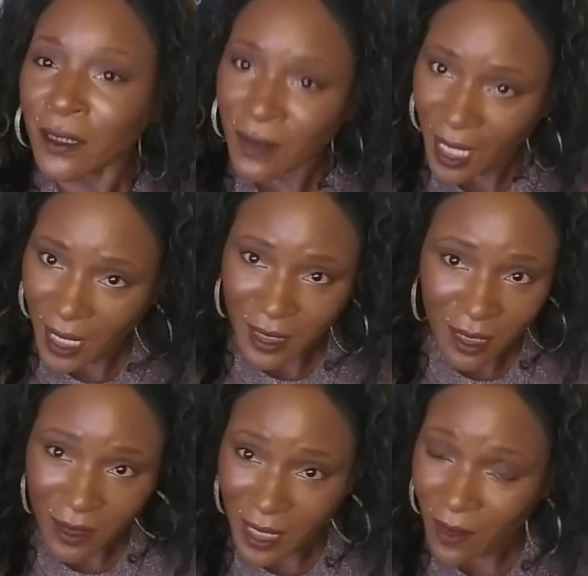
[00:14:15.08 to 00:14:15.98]
You guys, you
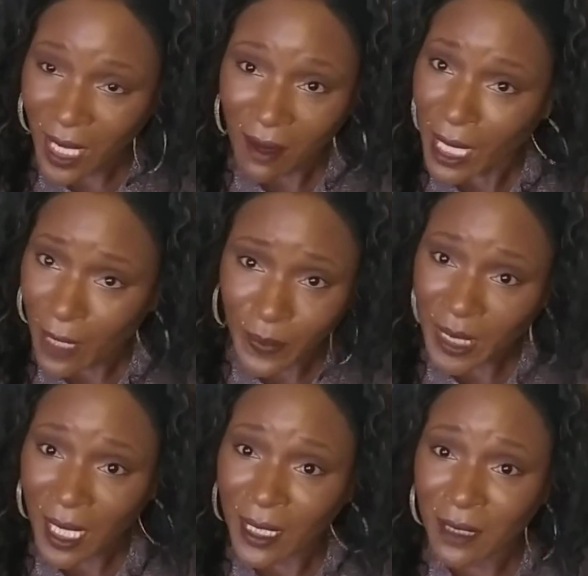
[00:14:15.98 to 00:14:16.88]
don't know how
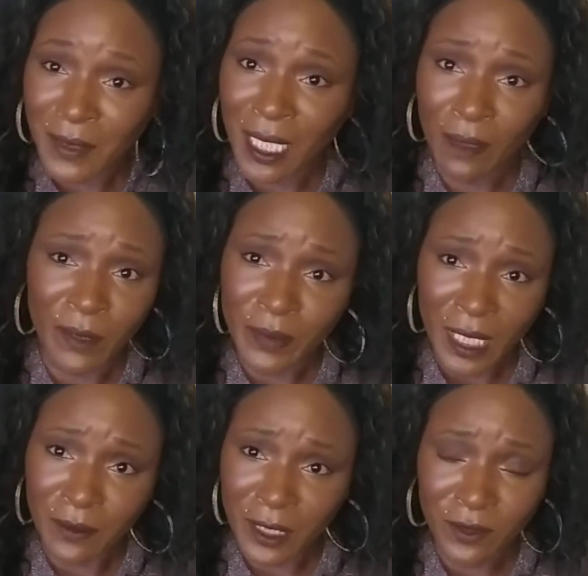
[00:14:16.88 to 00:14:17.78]
happy I am now. I'm going to
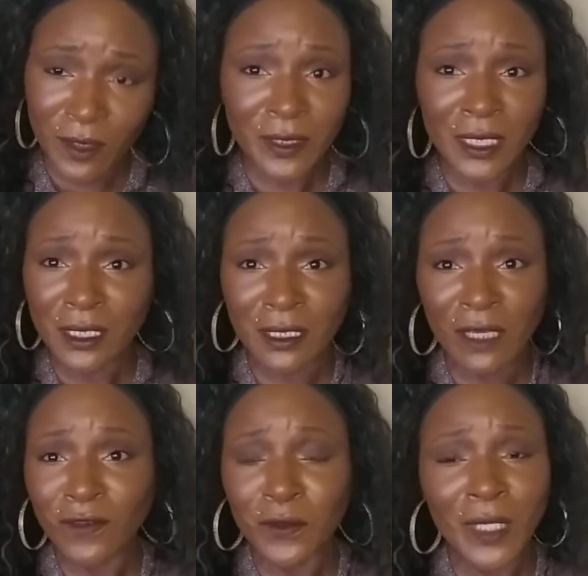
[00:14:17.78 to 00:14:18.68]
be able to throw this
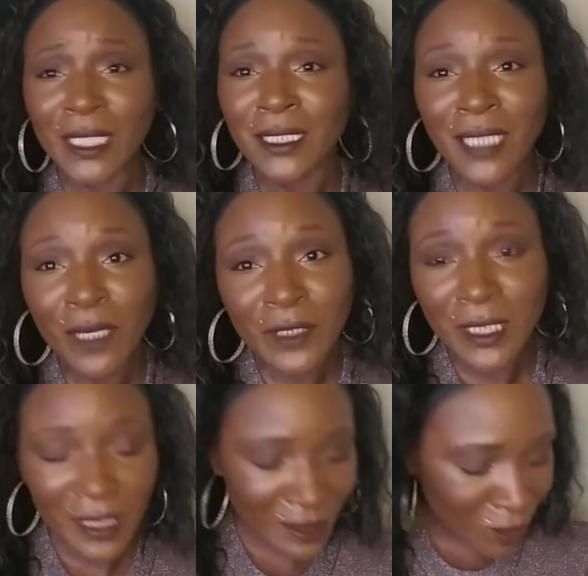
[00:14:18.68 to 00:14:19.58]
stuff away because I was
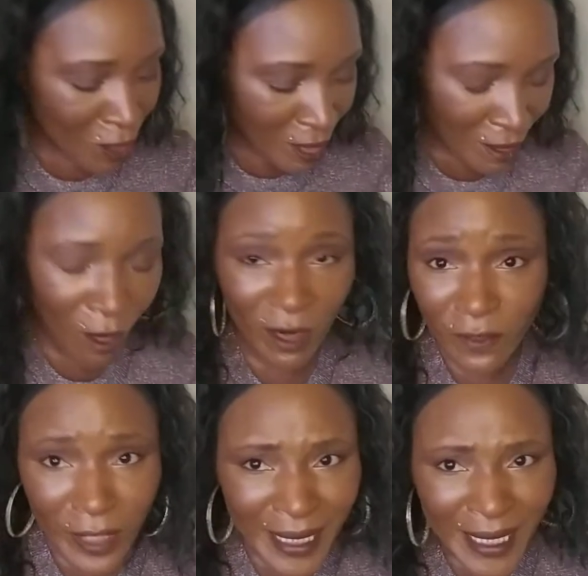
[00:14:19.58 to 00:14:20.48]
just har
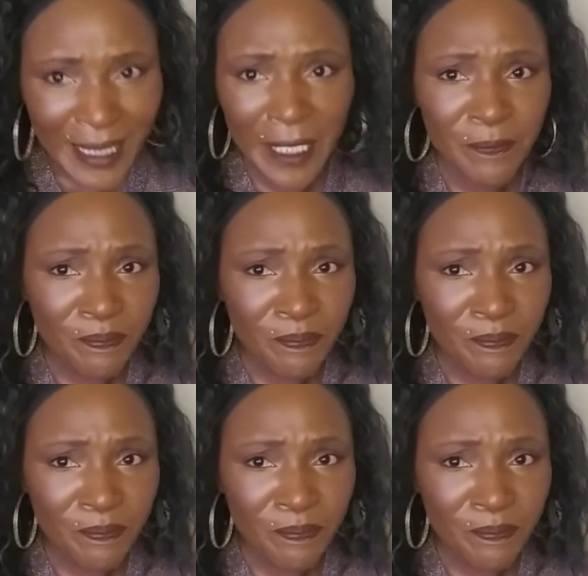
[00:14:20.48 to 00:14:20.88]
harboring it and...